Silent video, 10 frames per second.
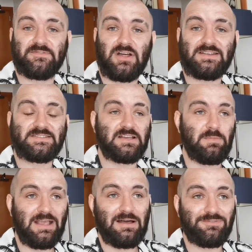flights are
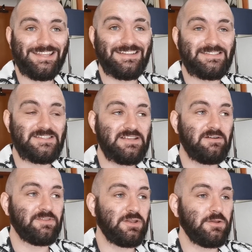coming out of Leeds this
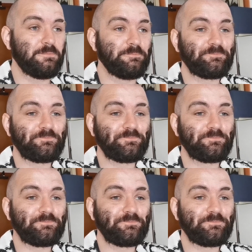afternoon.